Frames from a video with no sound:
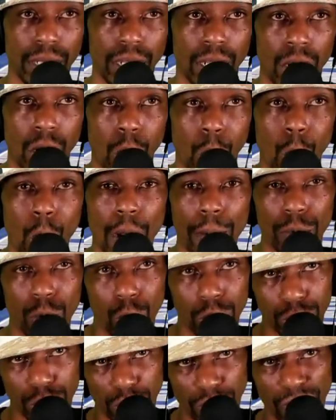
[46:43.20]
or I'm
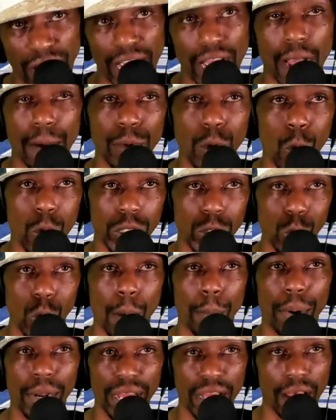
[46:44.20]
going to the White. I'm going to a
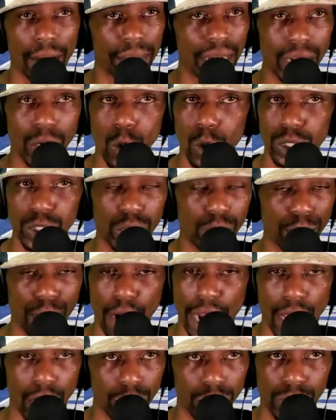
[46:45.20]
playoff. I'm not going to the
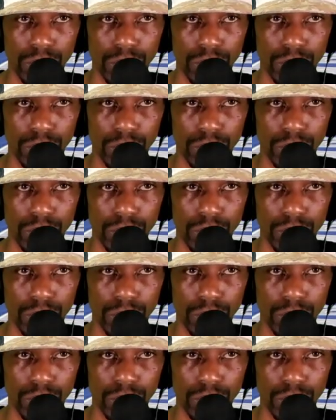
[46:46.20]
Browns.